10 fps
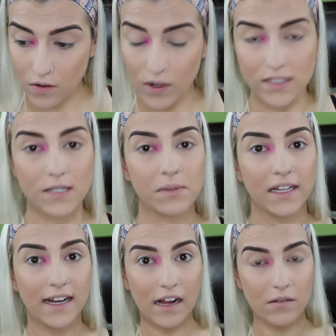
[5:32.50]
Once it's
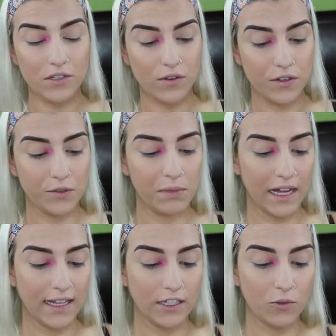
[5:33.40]
blended out, I'm just going to
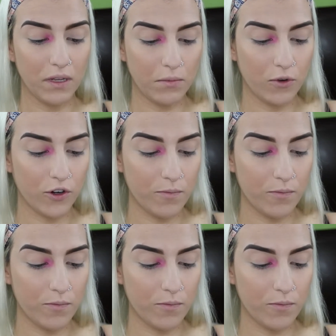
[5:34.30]
apply a little bit more.